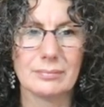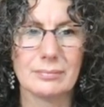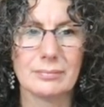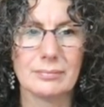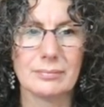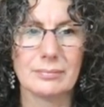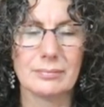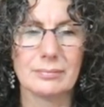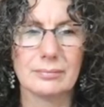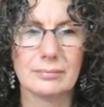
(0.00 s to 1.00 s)

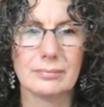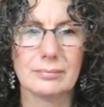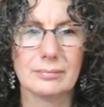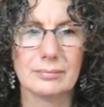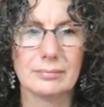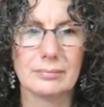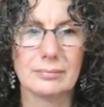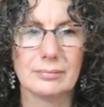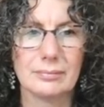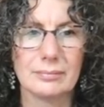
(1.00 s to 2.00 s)

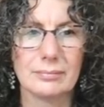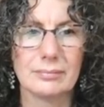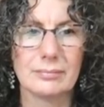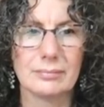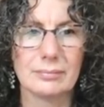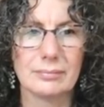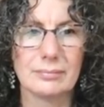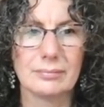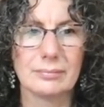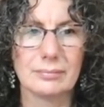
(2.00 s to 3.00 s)

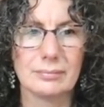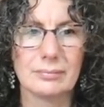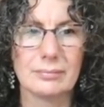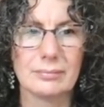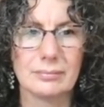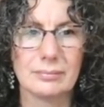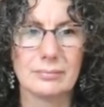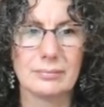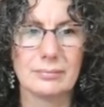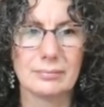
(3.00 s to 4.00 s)

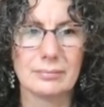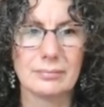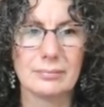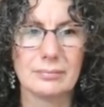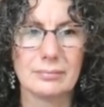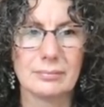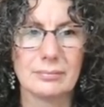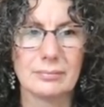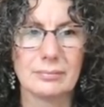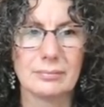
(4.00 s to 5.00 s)

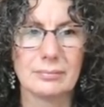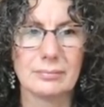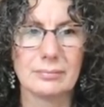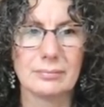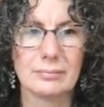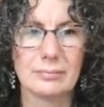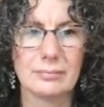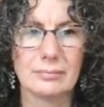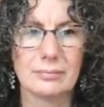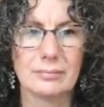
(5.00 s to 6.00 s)

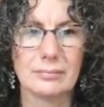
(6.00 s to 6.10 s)
(silent)